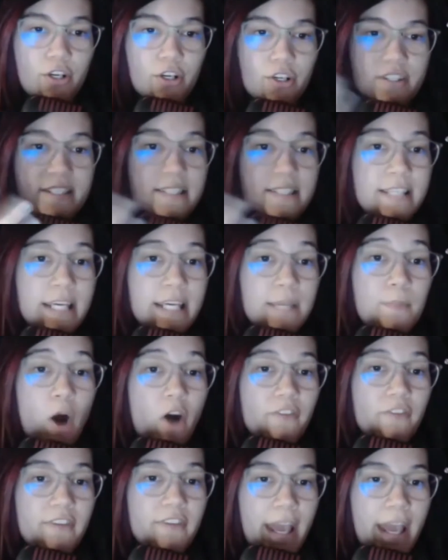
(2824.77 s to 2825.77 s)
scheme
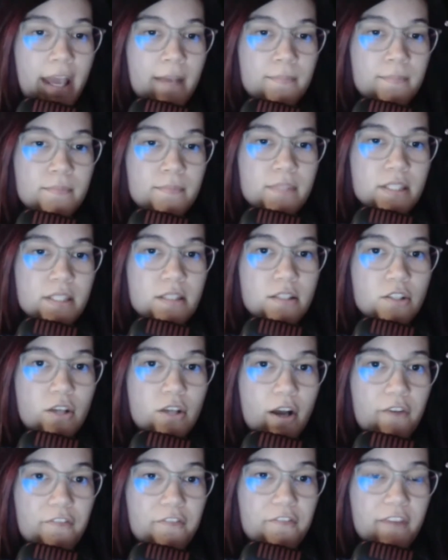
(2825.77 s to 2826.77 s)
of games
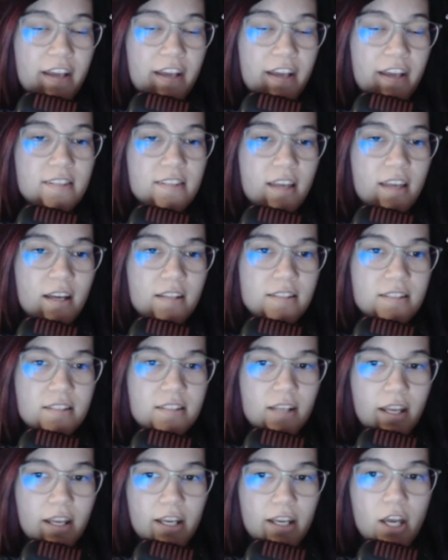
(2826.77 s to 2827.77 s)
affects that.
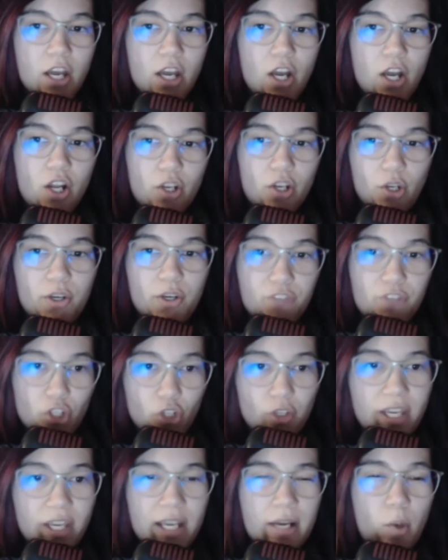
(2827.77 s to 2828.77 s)
Like, look, if you're
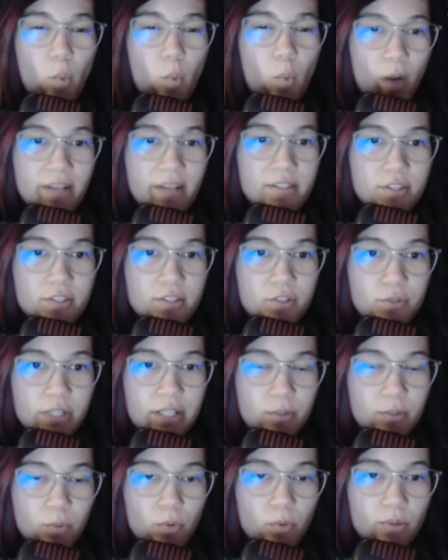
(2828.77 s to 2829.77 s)
looking at a white screen
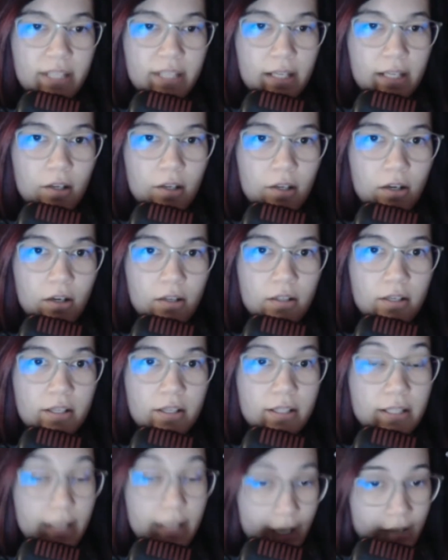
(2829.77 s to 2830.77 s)
all day long,
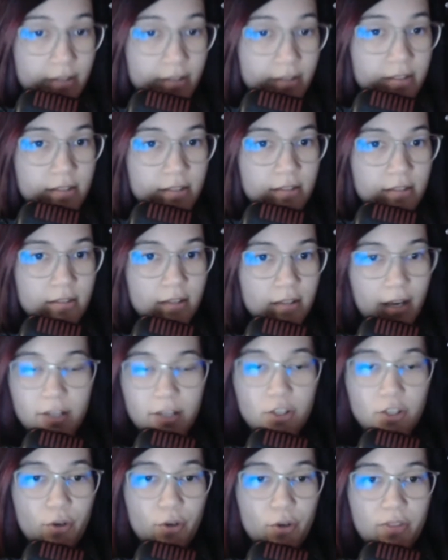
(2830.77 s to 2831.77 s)
yes, like,
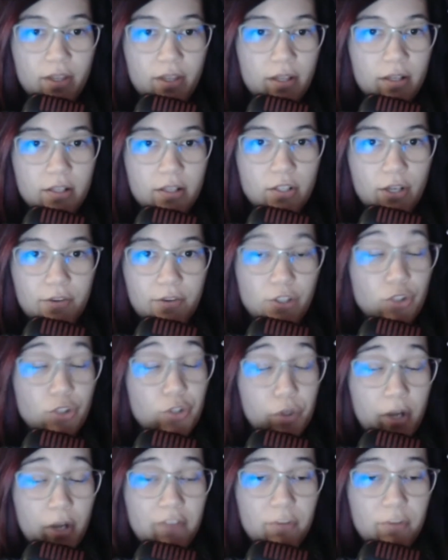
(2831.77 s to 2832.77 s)
you know, and you
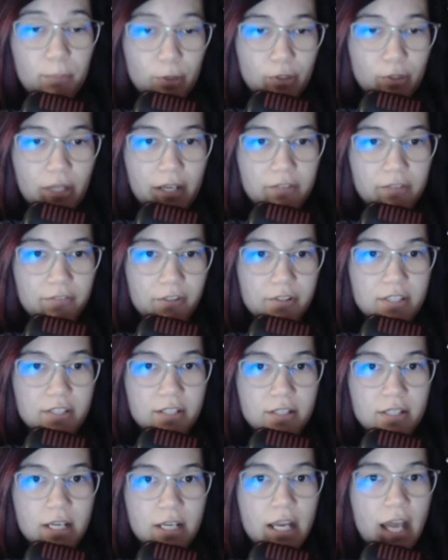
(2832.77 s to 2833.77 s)
don't have a blue light
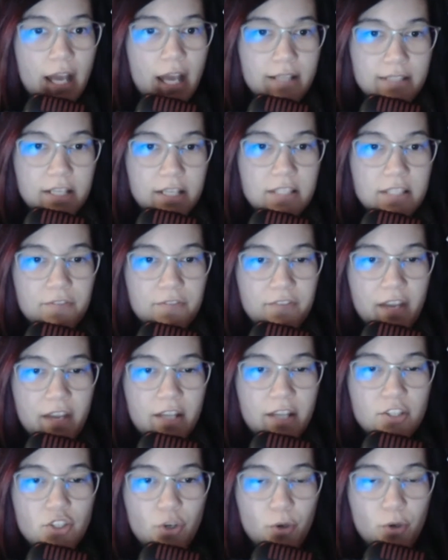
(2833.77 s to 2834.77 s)
filter, it does
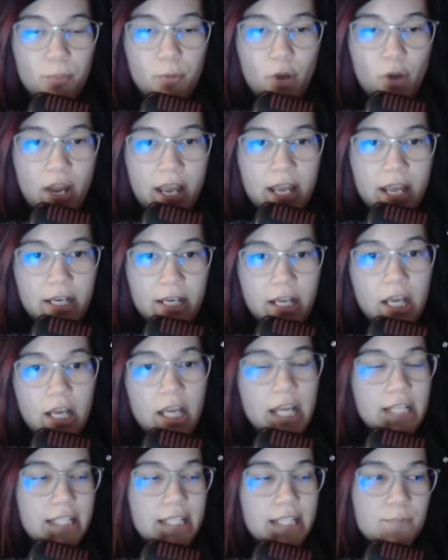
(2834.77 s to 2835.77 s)
affect your brain.
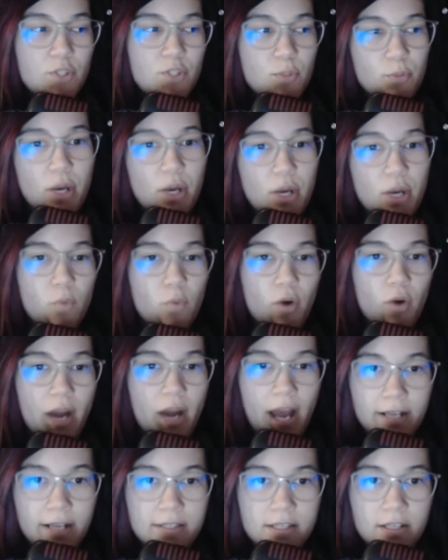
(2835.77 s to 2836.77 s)
It keeps your brain more
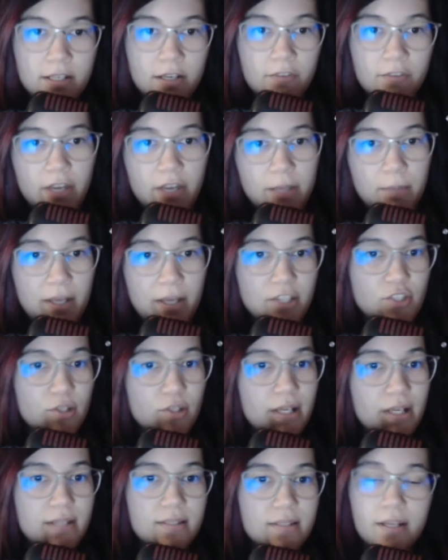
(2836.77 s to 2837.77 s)
active. It makes you
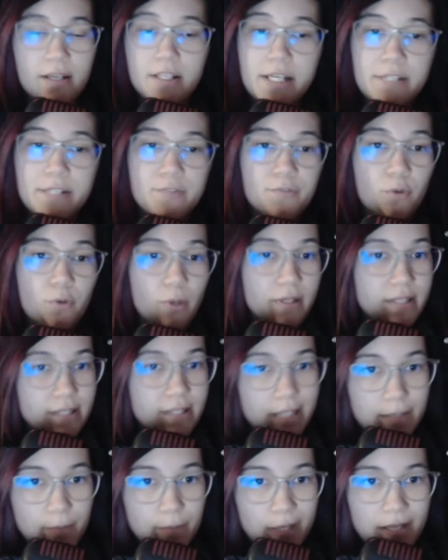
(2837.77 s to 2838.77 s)
less likely to fall
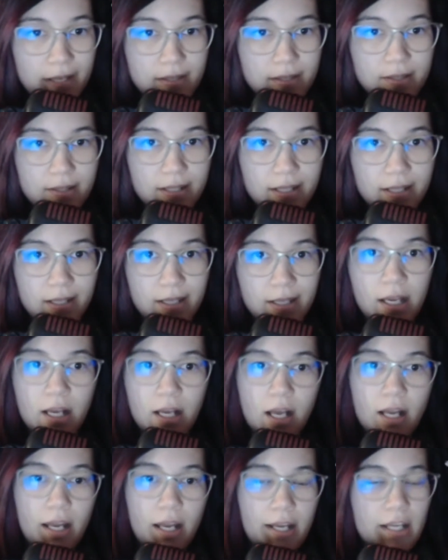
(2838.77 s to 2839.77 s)
asleep easily.
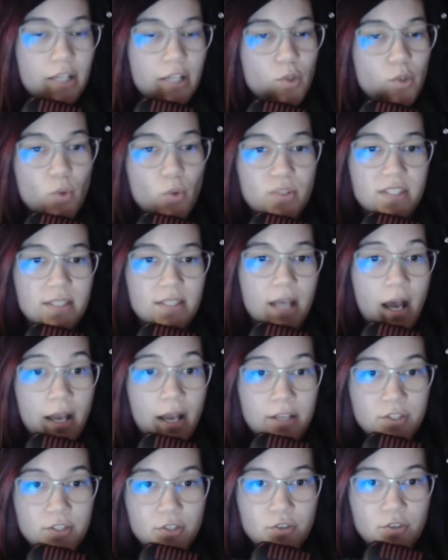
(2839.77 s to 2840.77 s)
Like, it causes eye
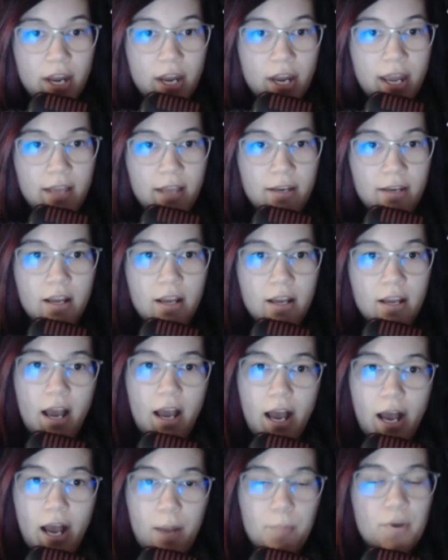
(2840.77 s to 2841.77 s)
strain.
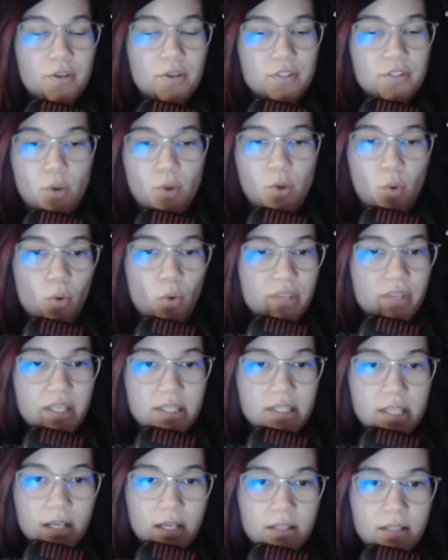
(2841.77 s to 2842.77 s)
So all these
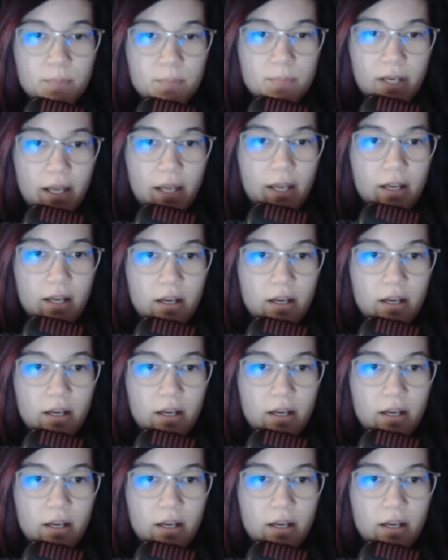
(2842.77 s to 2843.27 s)
things, but like,